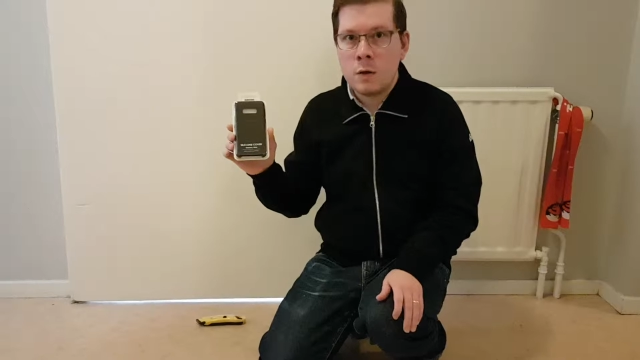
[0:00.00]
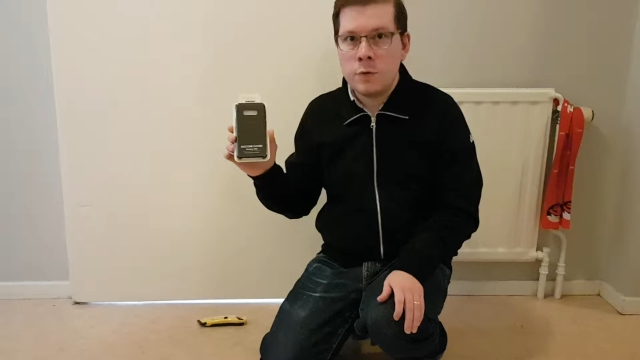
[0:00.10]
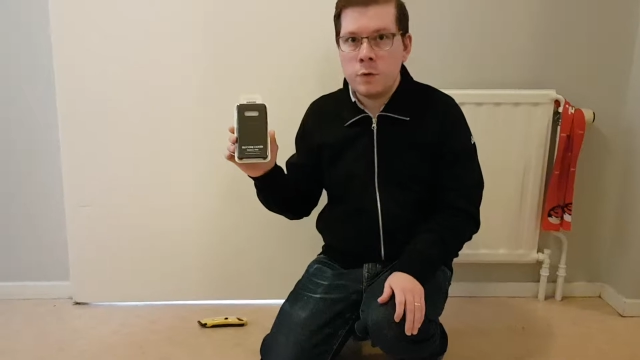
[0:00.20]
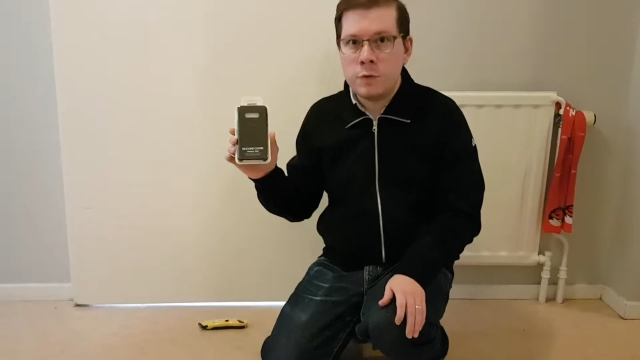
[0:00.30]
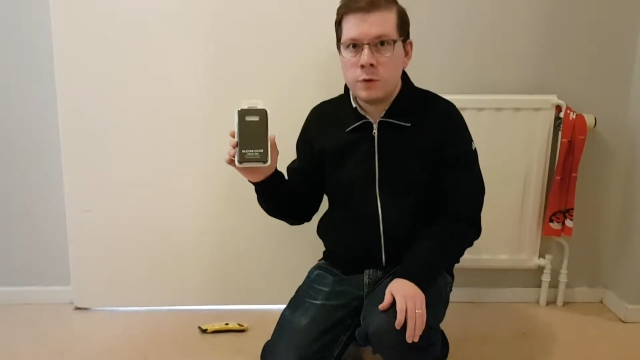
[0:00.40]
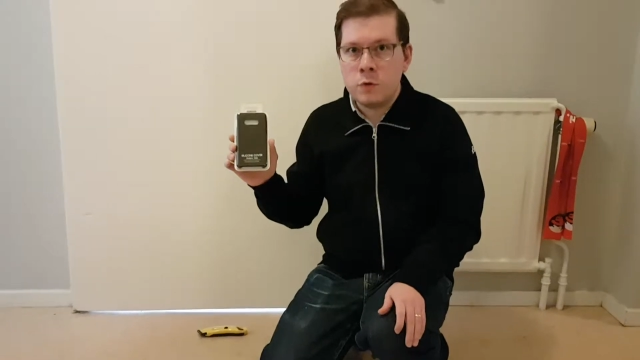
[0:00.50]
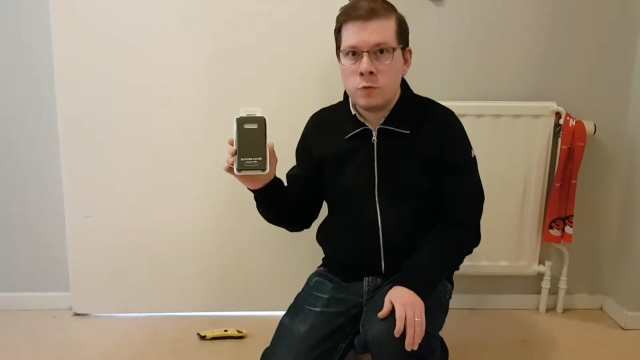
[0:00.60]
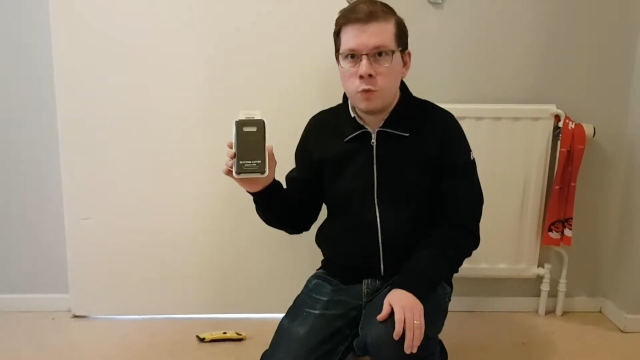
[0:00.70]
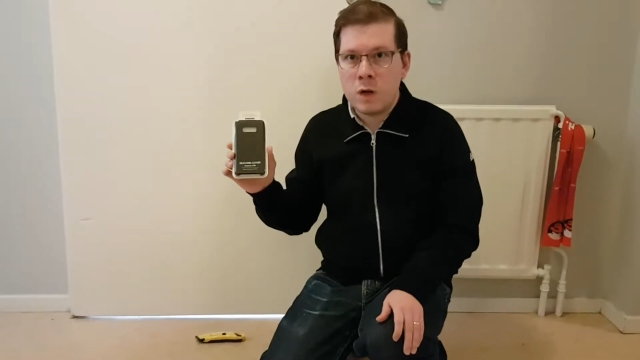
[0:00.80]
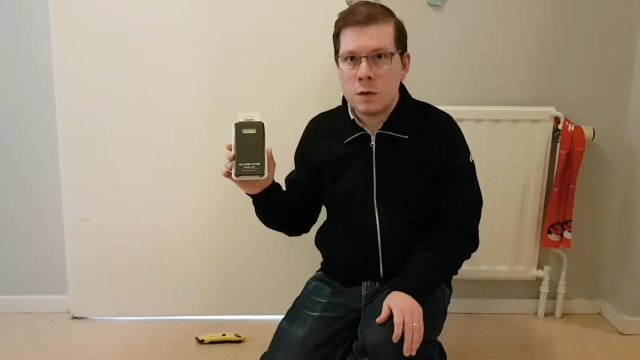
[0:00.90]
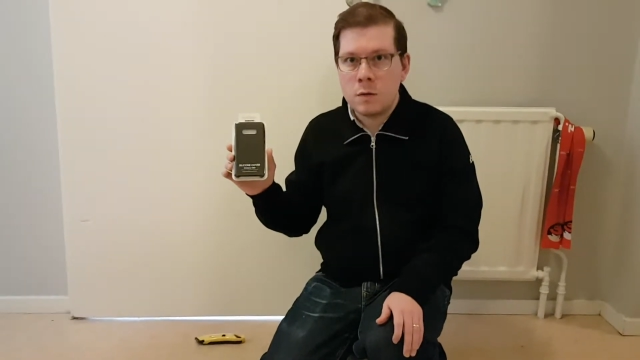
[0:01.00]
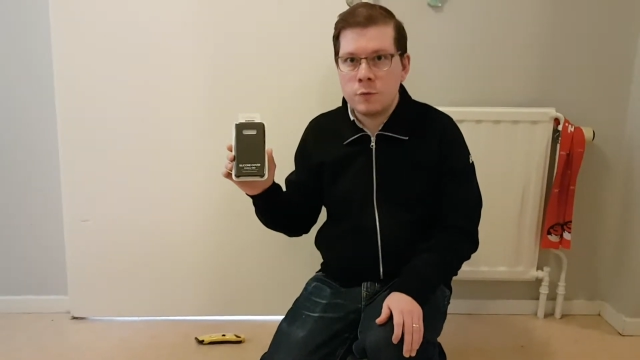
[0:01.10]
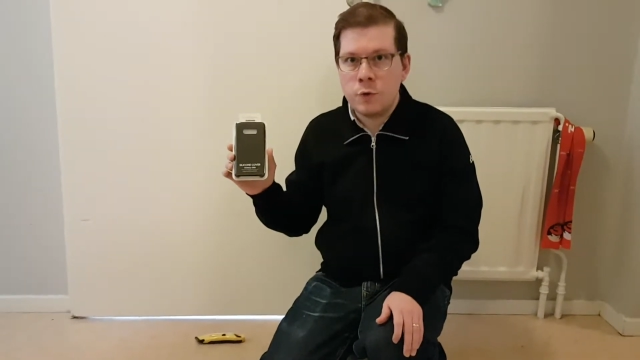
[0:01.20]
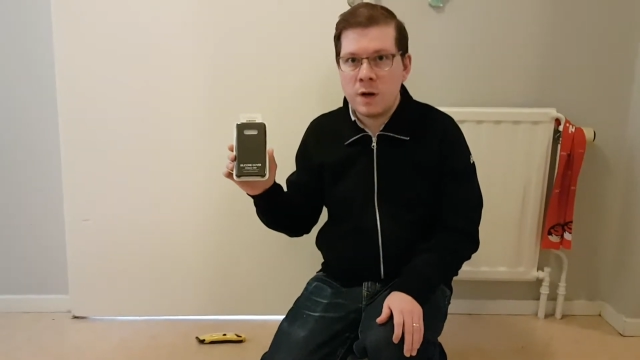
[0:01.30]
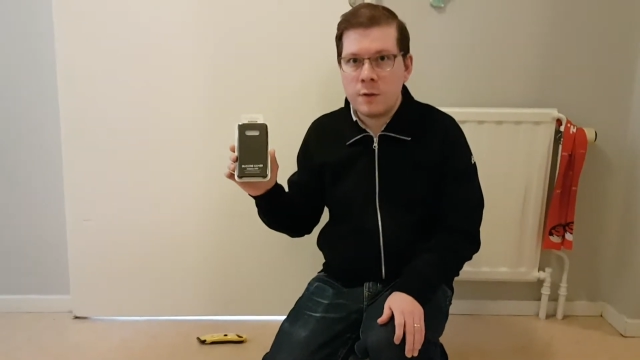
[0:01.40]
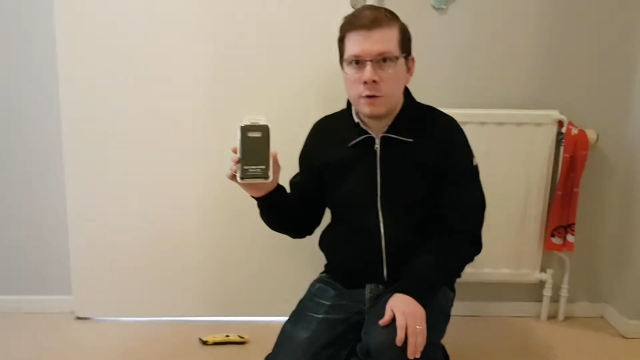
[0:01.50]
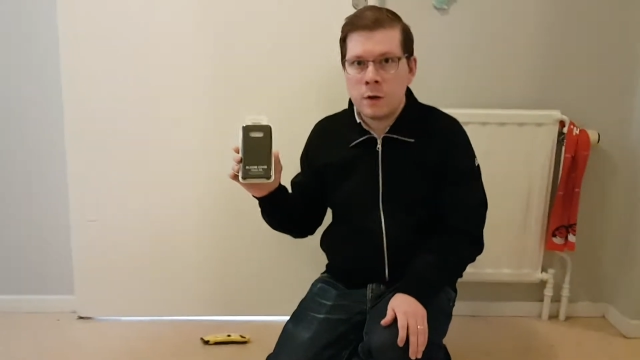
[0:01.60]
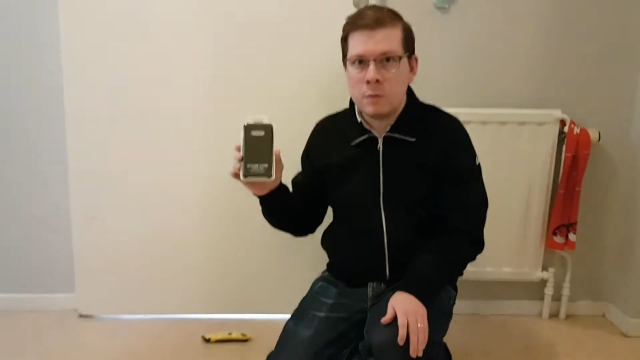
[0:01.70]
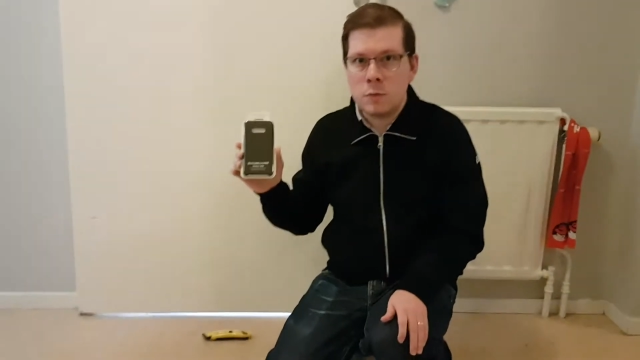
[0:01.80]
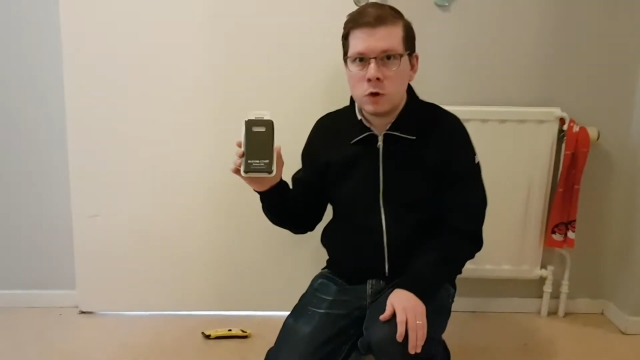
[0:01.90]
Hello YouTube, welcome to another
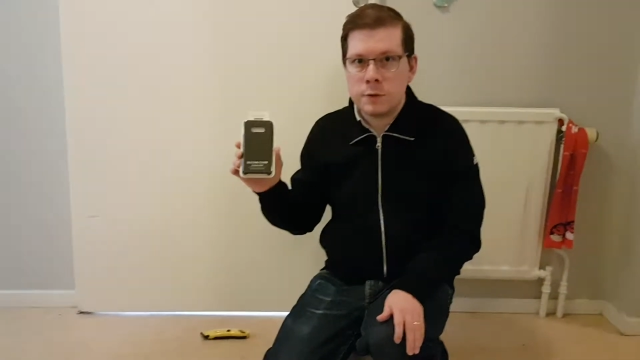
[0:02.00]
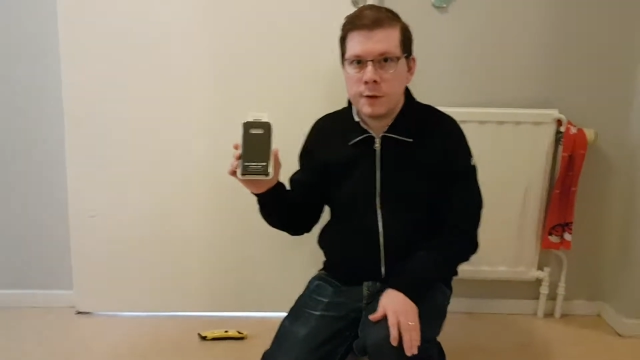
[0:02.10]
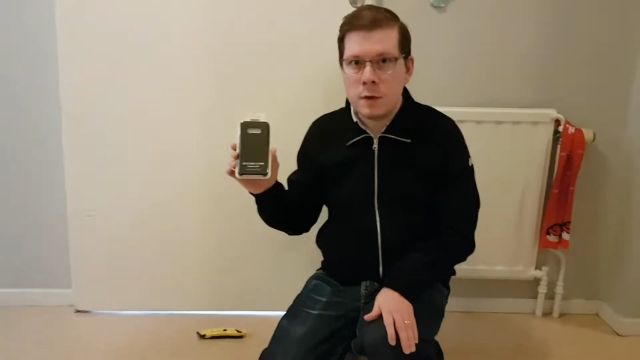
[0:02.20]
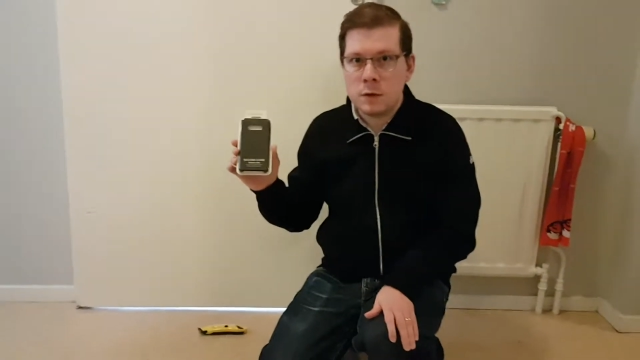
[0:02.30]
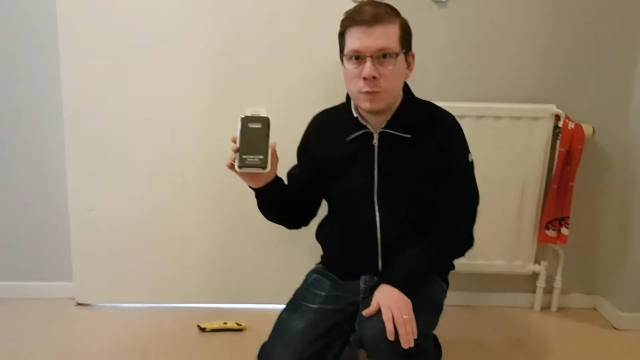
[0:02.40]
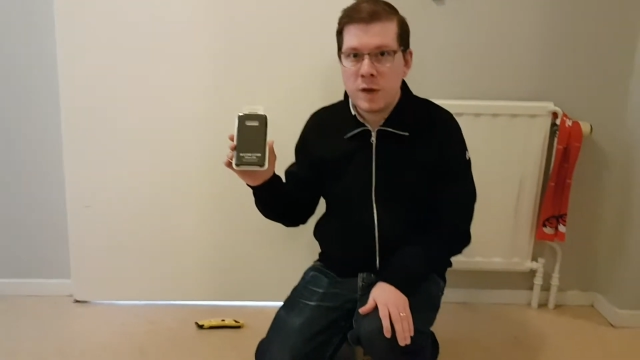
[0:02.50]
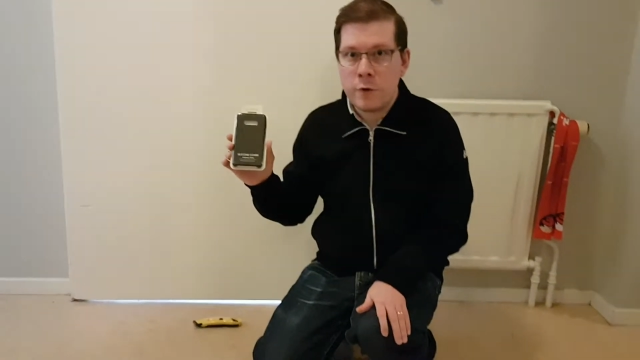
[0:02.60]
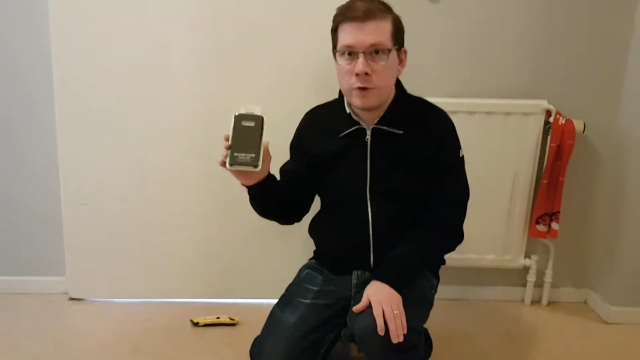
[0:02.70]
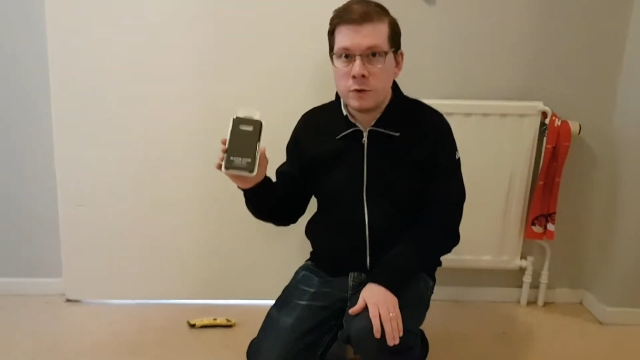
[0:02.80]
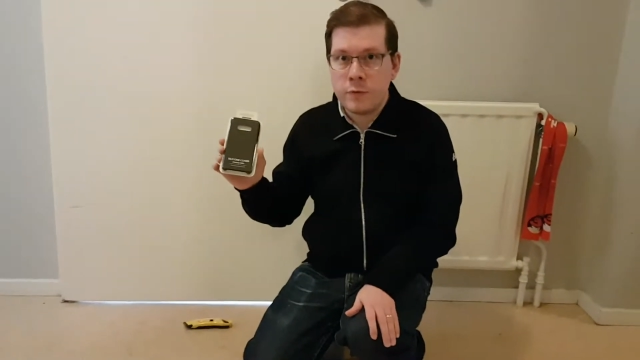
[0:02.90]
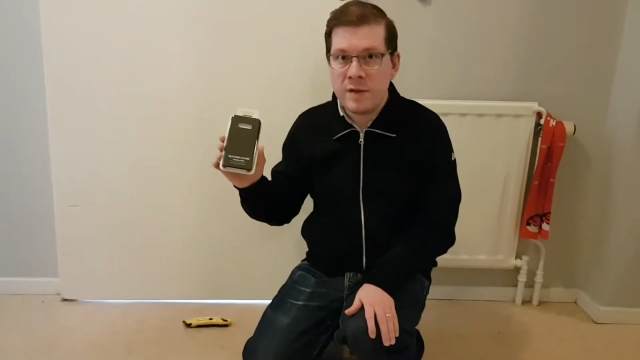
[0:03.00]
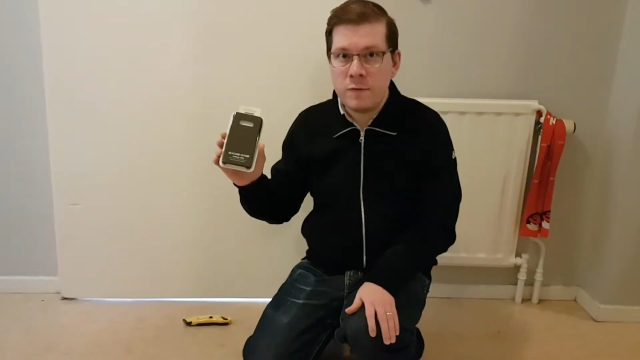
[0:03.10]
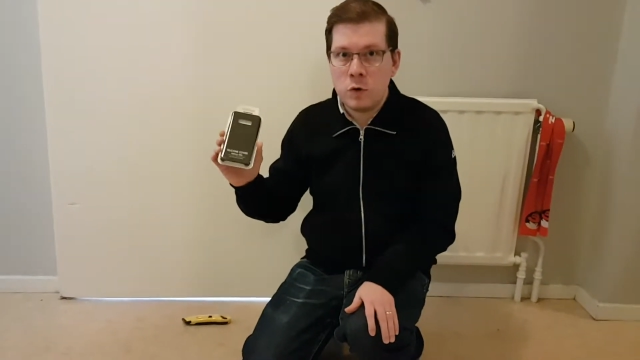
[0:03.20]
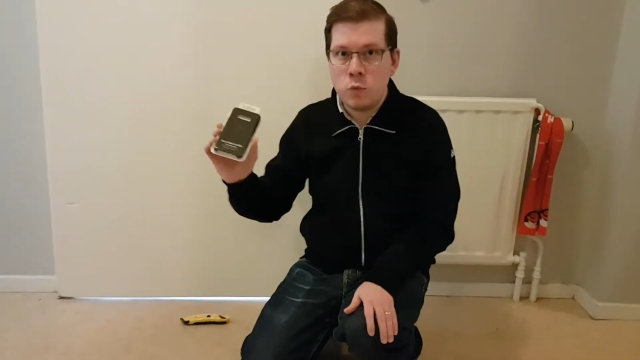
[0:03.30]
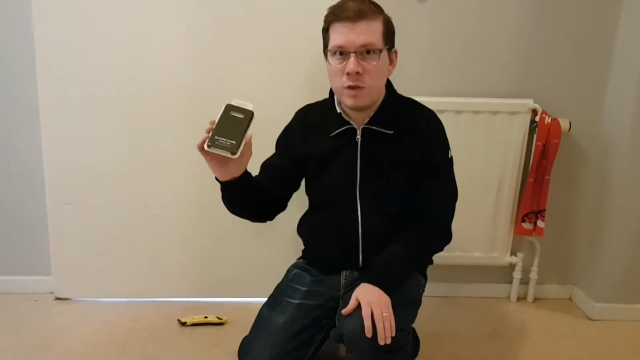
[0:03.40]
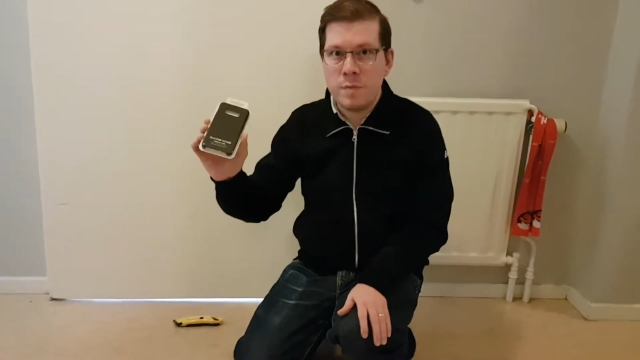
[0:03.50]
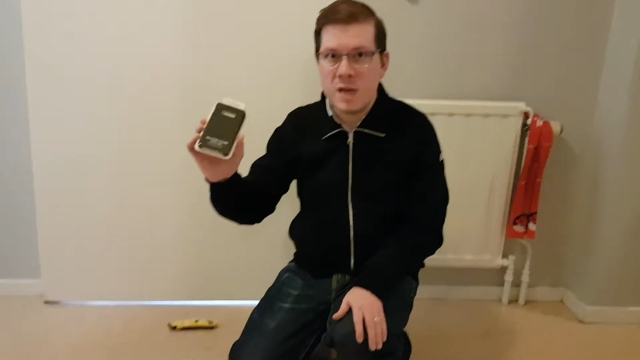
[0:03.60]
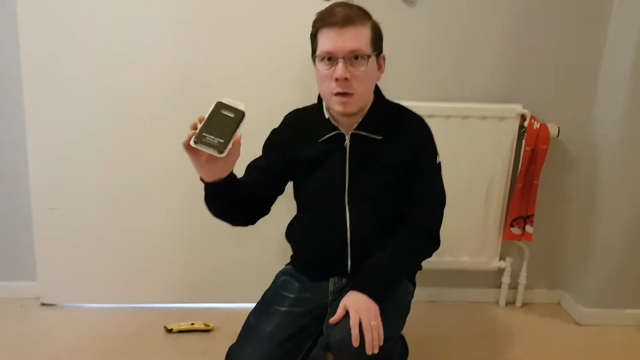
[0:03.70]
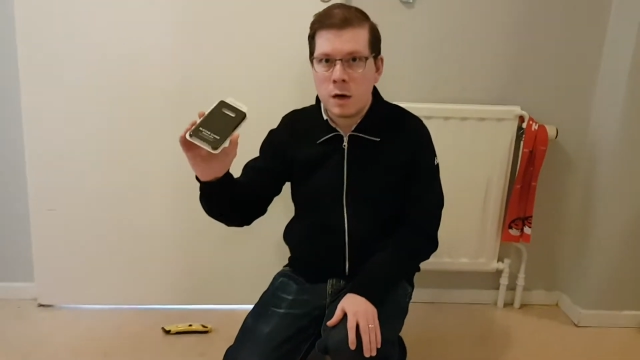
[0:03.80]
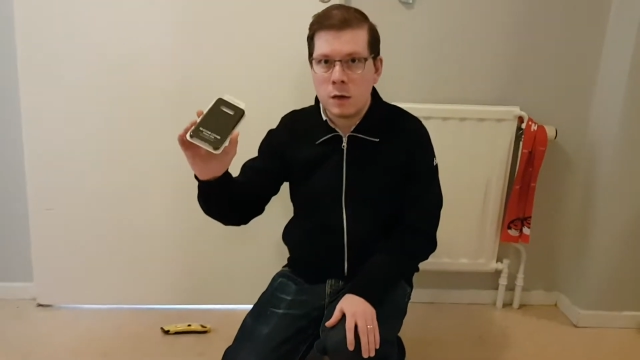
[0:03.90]
unboxing experience review with
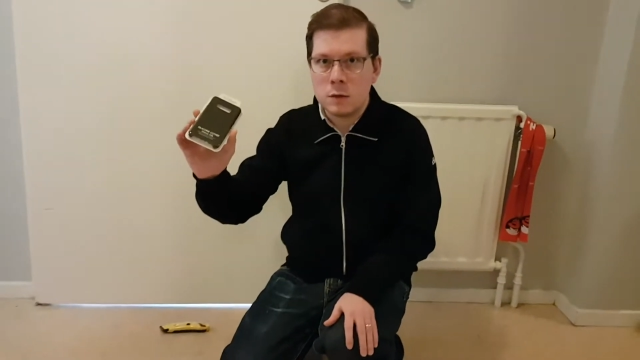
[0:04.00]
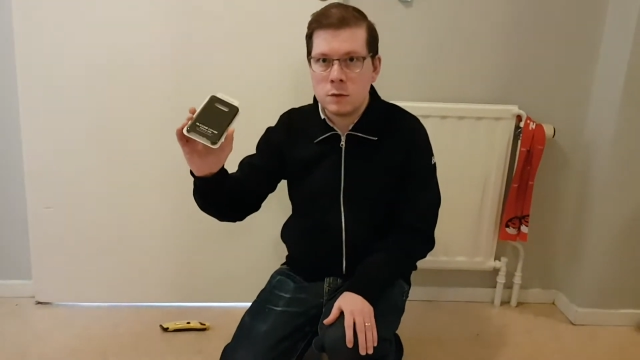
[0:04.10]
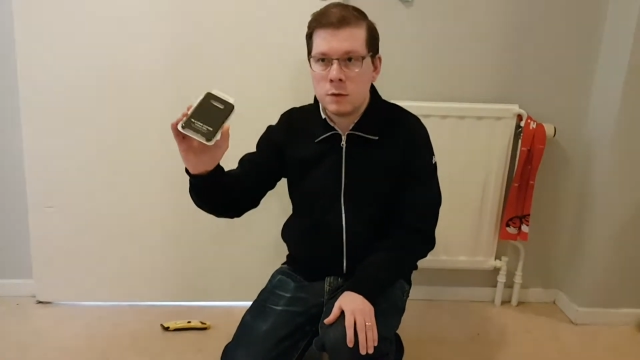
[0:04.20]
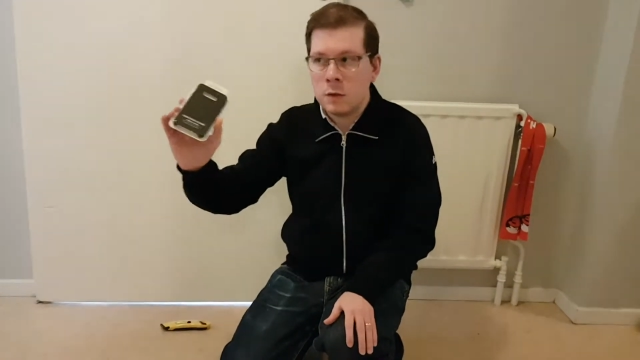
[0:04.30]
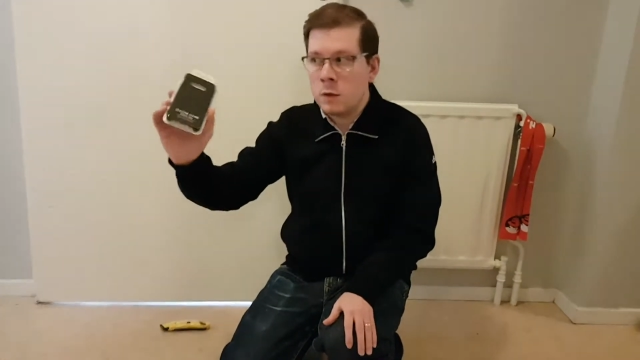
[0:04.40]
me, Ast.